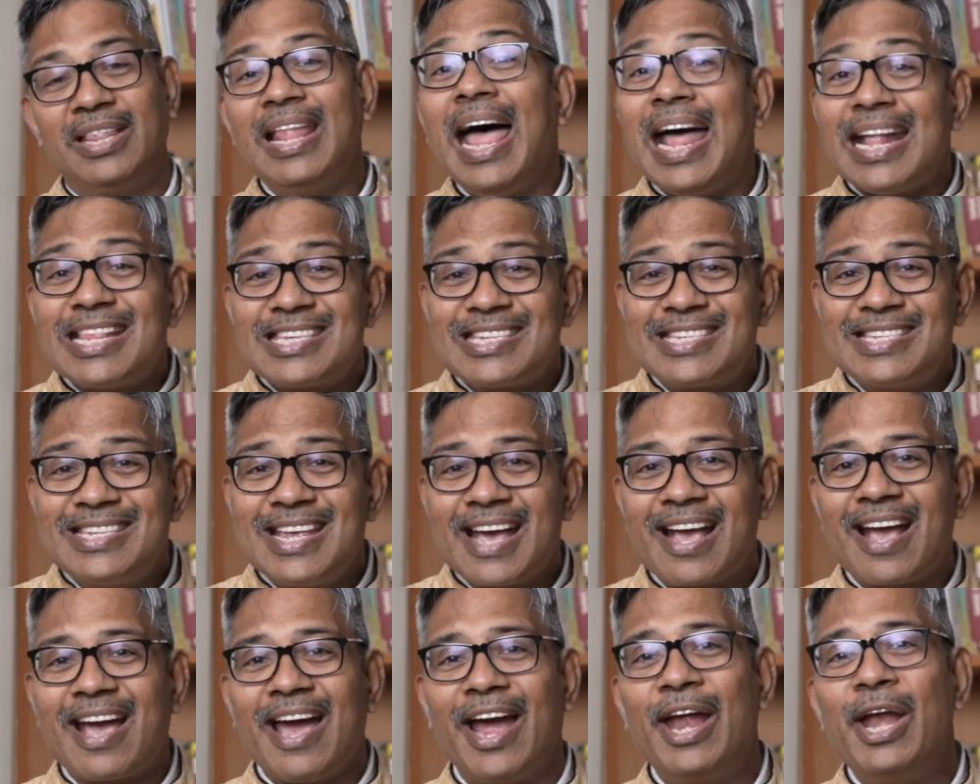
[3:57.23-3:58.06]
That's the
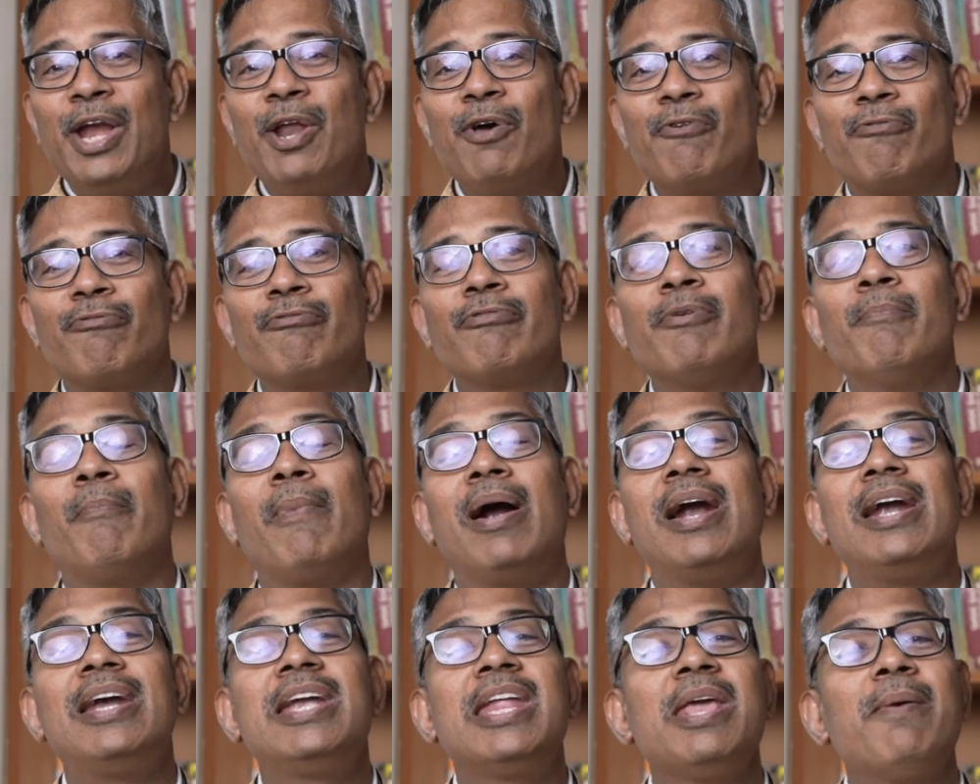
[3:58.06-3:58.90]
kind of
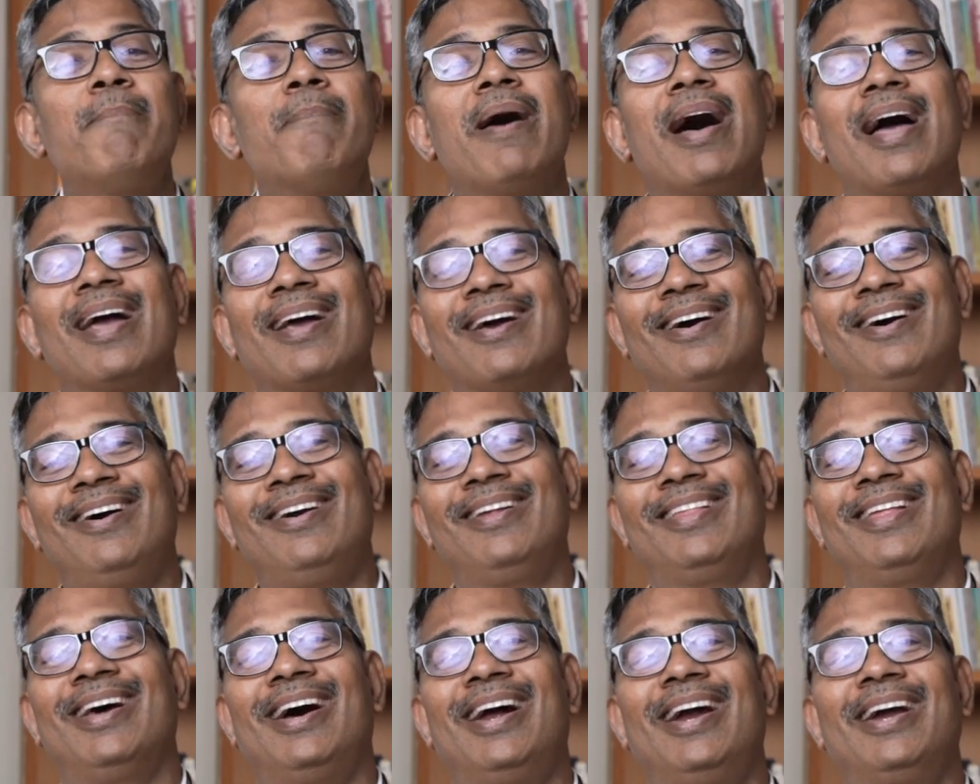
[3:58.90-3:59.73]
multi-bagger
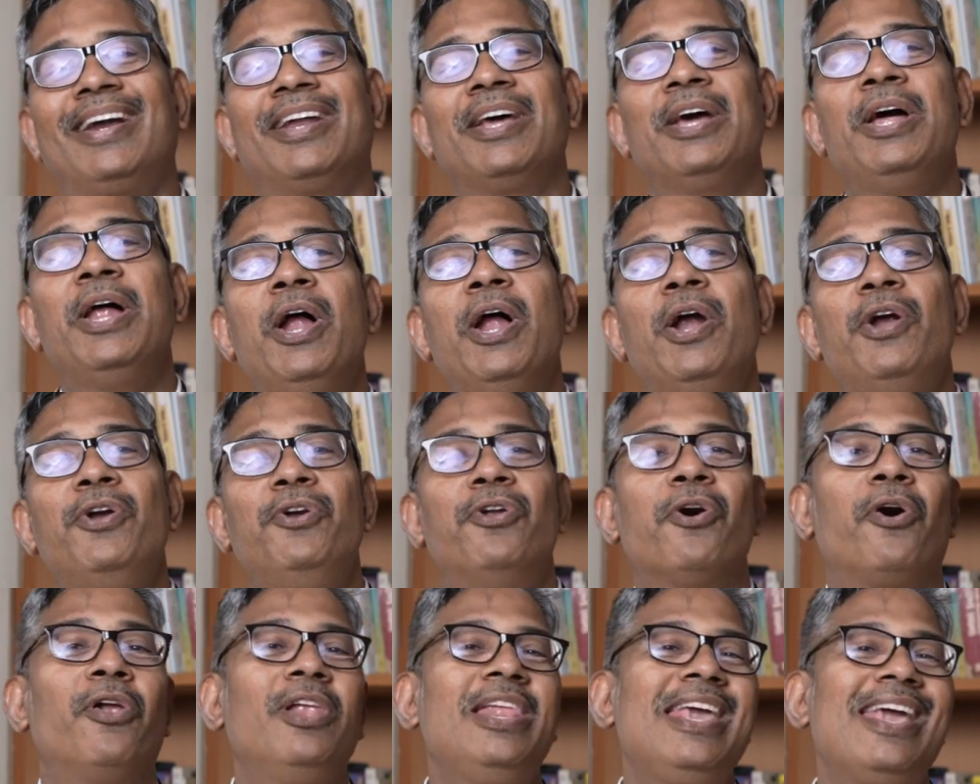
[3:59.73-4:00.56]
that
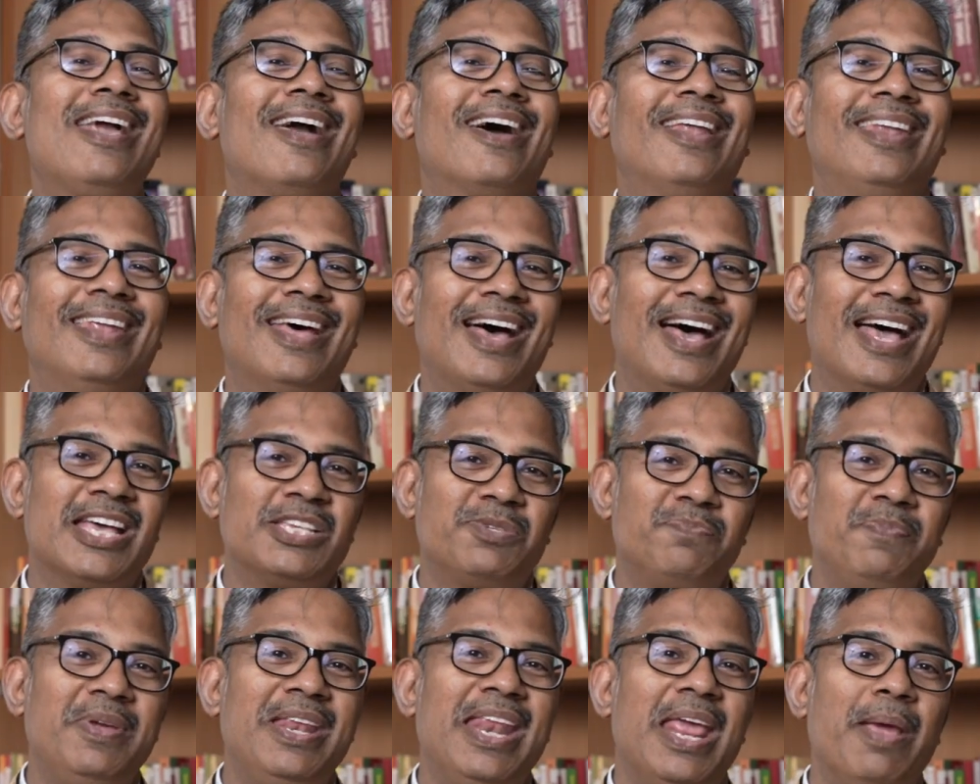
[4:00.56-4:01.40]
Dolly Khanna has
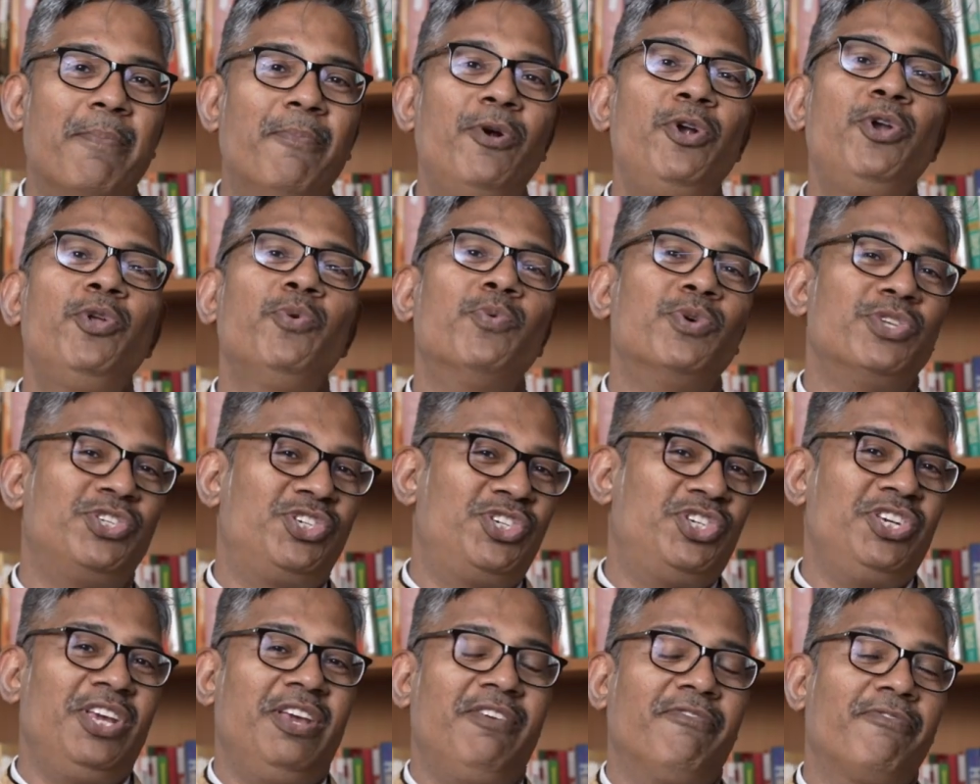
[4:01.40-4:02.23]
been able to
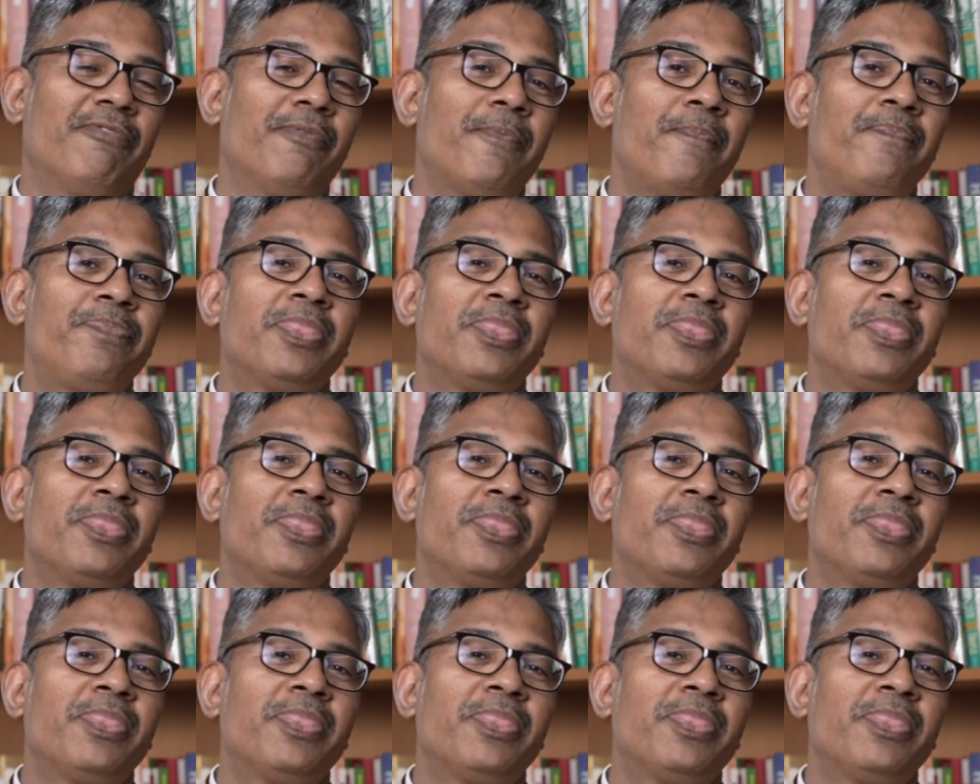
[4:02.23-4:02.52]
achieve.